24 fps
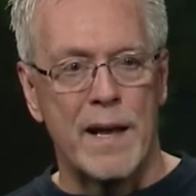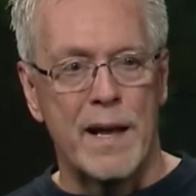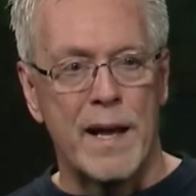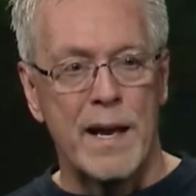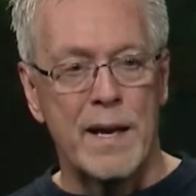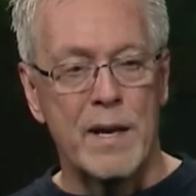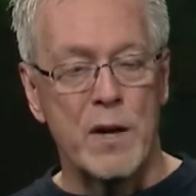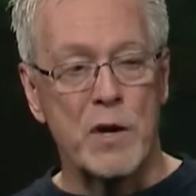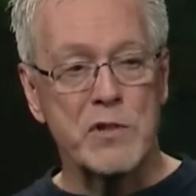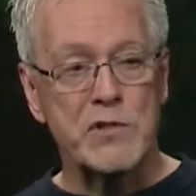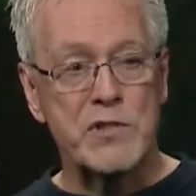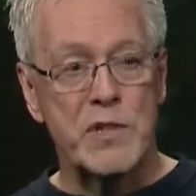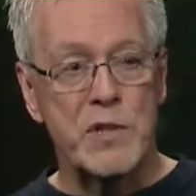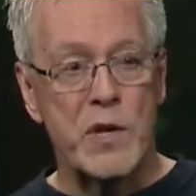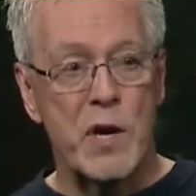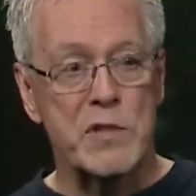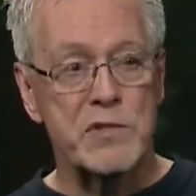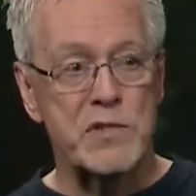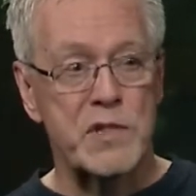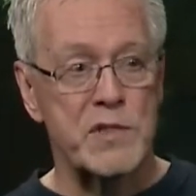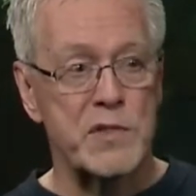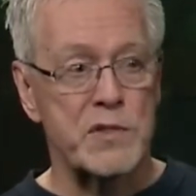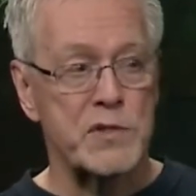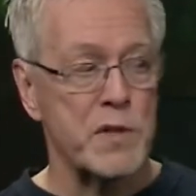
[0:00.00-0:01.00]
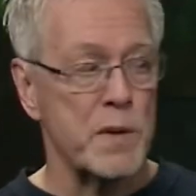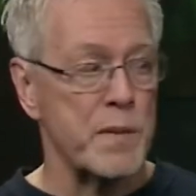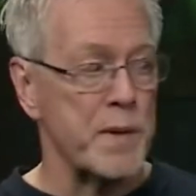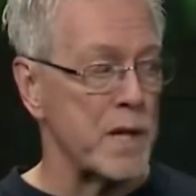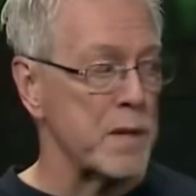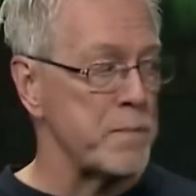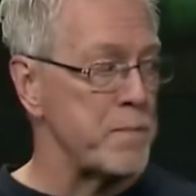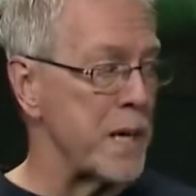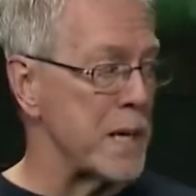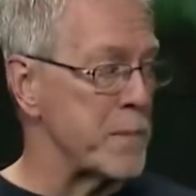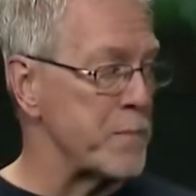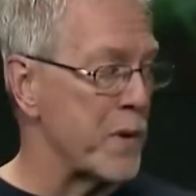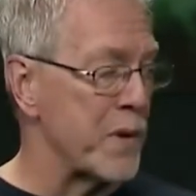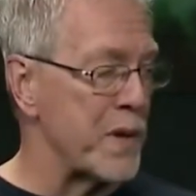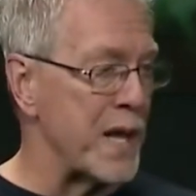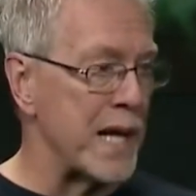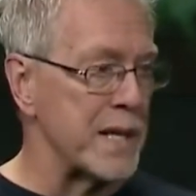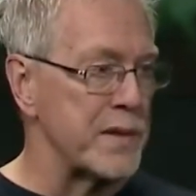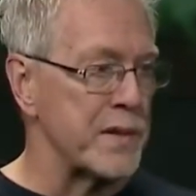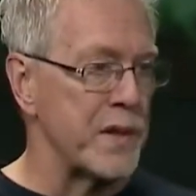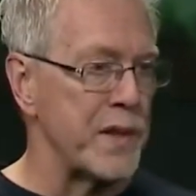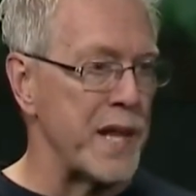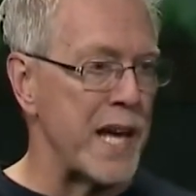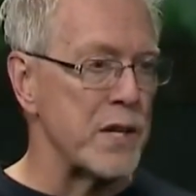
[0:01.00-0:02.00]
And he also knows that there's going to be other people
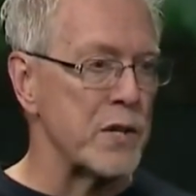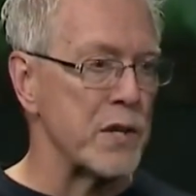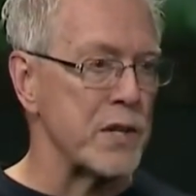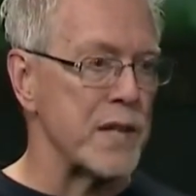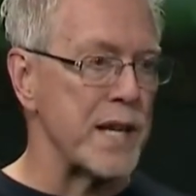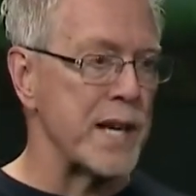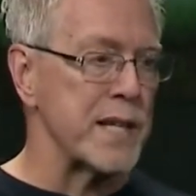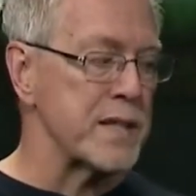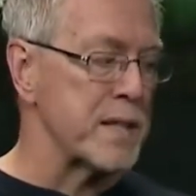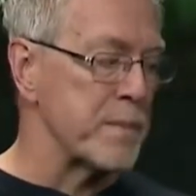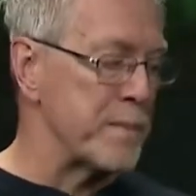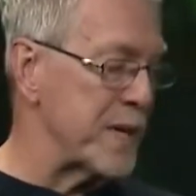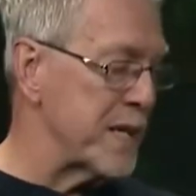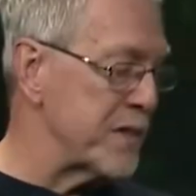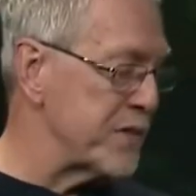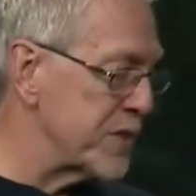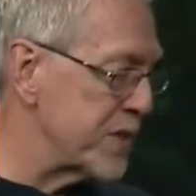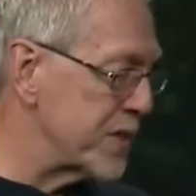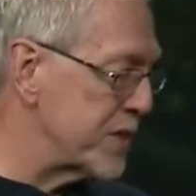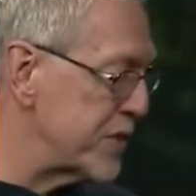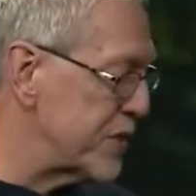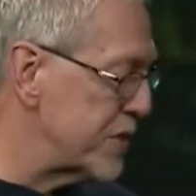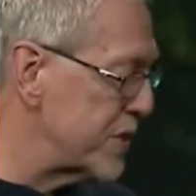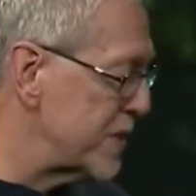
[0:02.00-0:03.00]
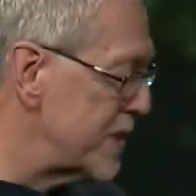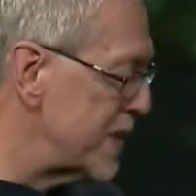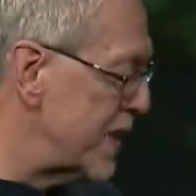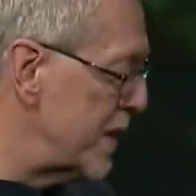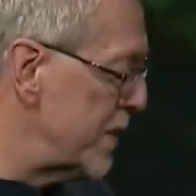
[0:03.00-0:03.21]
that they don't like the message.